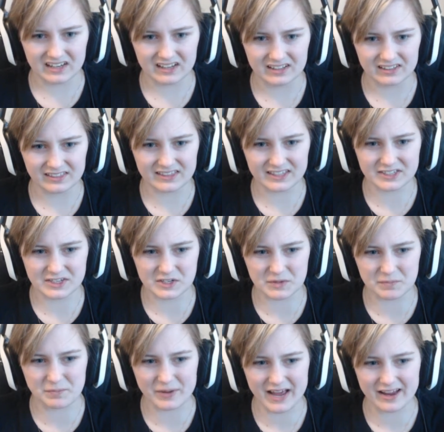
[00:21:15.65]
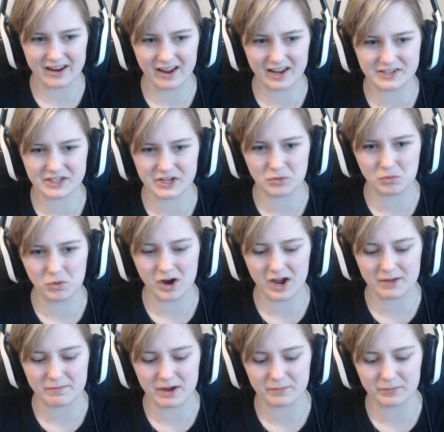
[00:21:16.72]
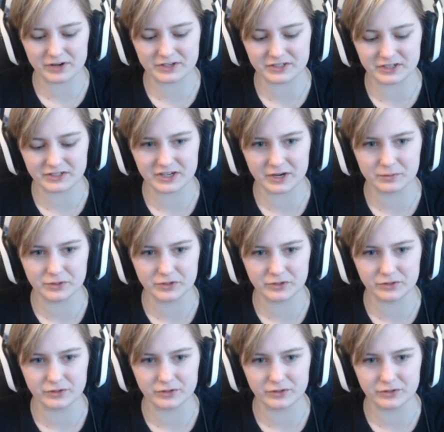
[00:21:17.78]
This is a bad idea. Why am I pressing W?